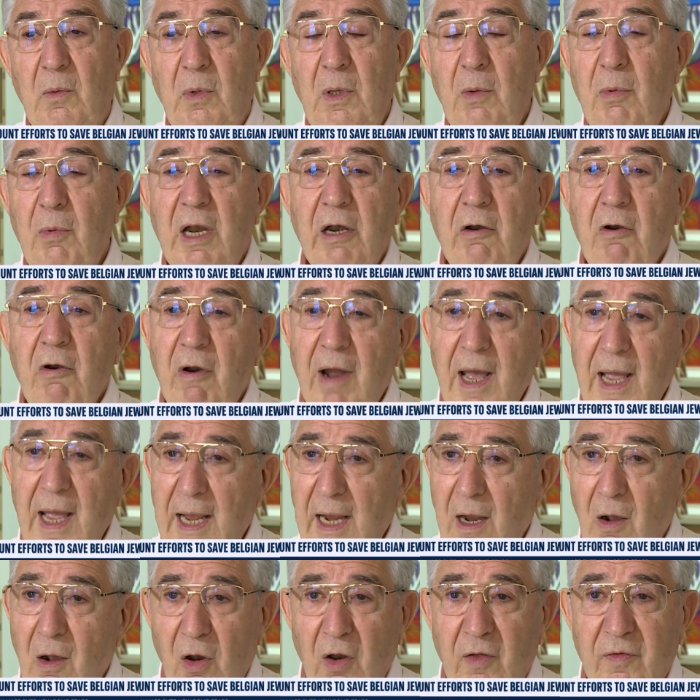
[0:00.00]
We were
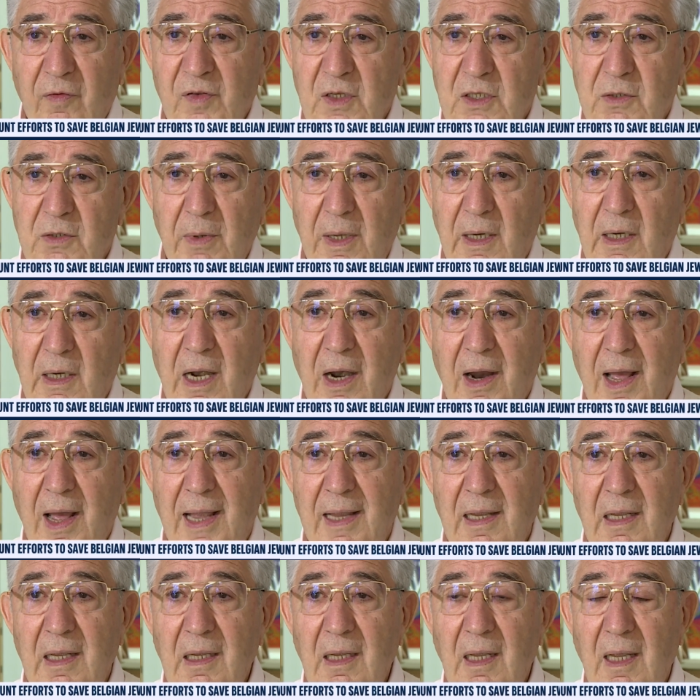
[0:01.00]
crying, all of us were
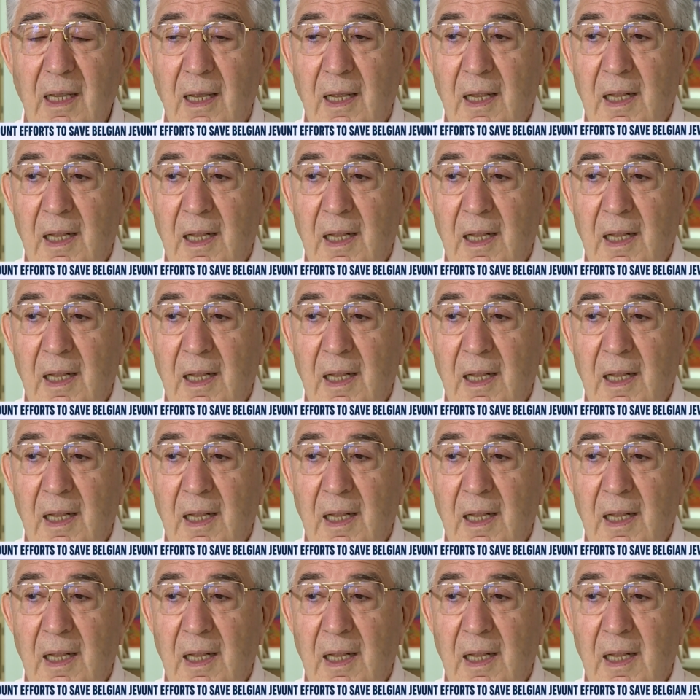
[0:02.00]
crying.